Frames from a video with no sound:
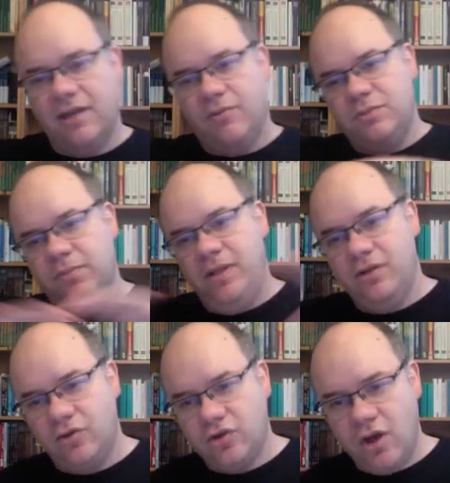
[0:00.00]
that was built
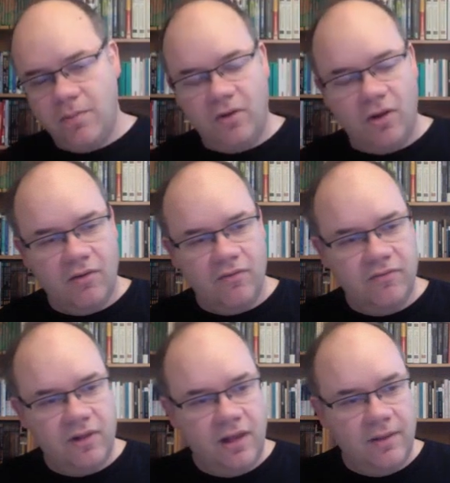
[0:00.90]
on top of
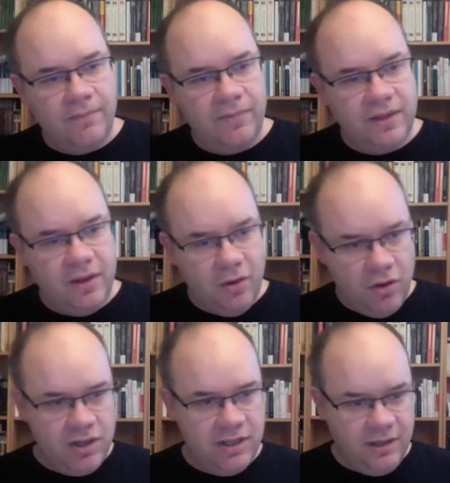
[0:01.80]
the
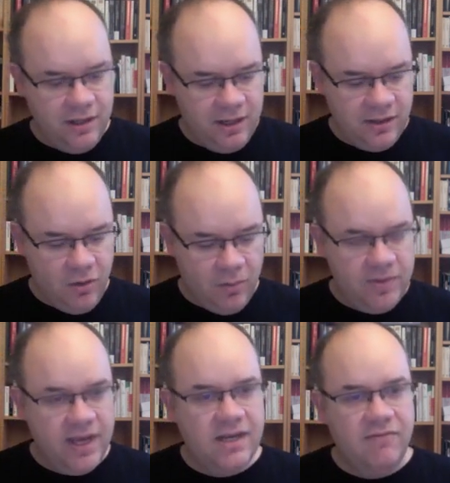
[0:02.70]
early linked open
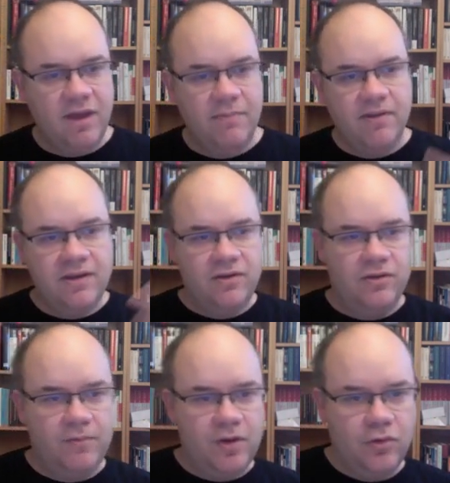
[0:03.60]
data web that
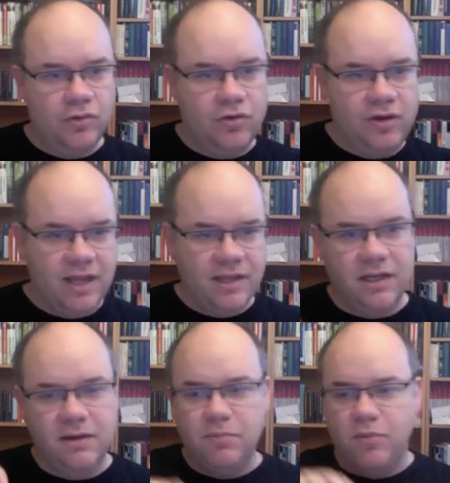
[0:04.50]
we could connect it
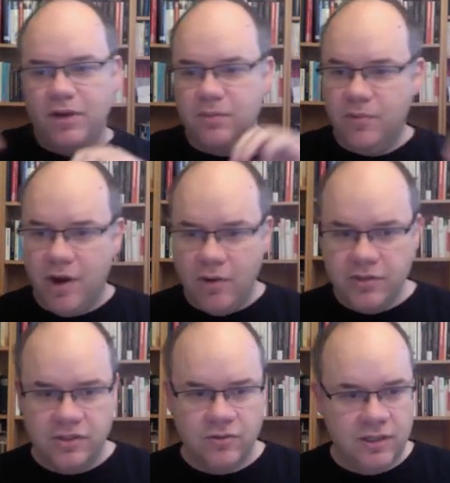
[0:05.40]
and provide a
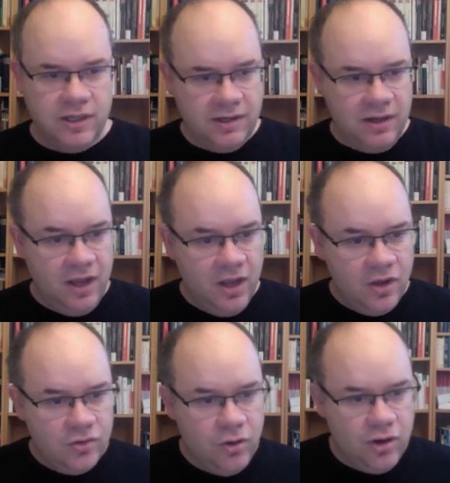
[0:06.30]
browser to it and
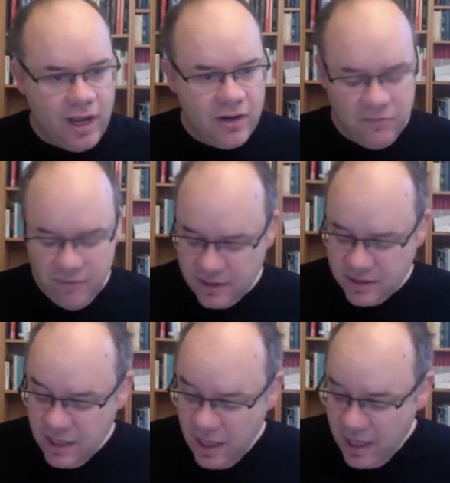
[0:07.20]
do all kinds of
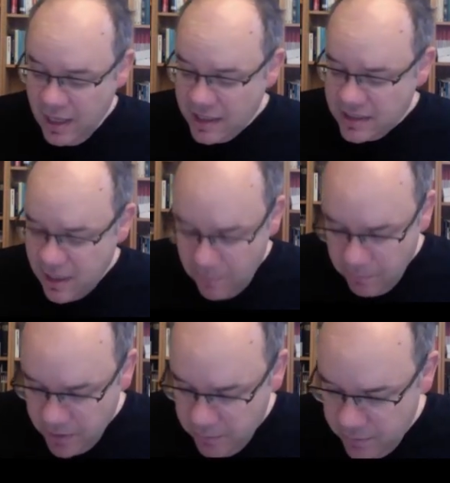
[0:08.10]
things. Some
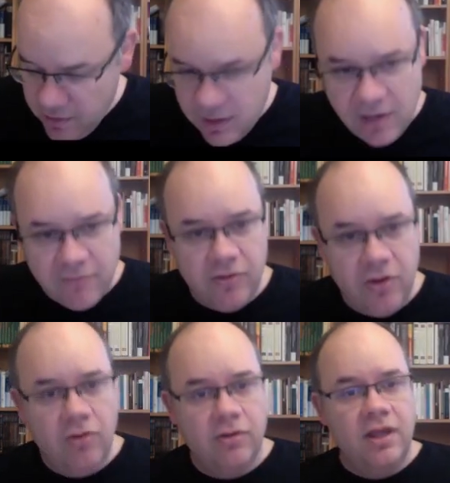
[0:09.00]
people that I've
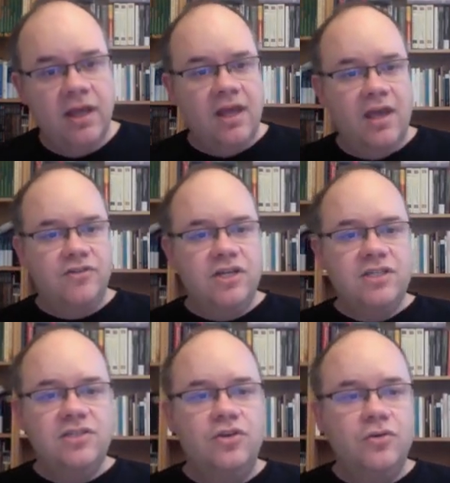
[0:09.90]
known have
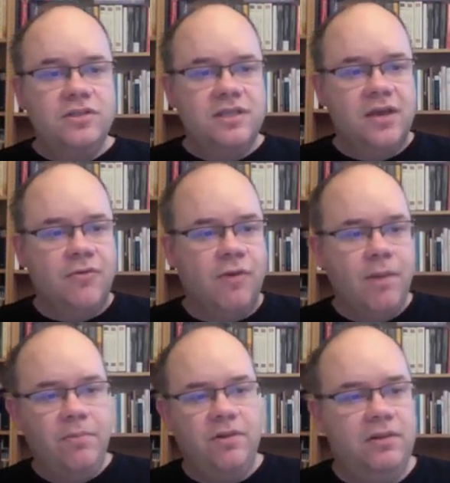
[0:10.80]
just used a
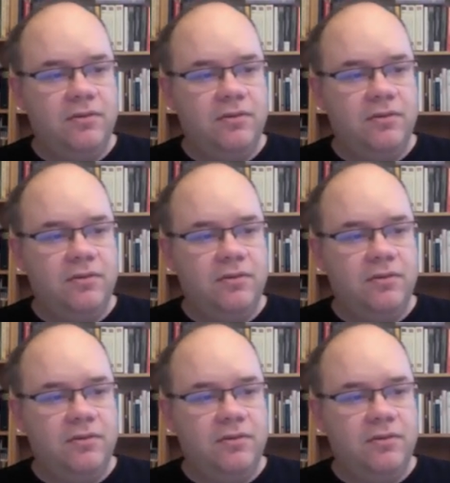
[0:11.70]
REPL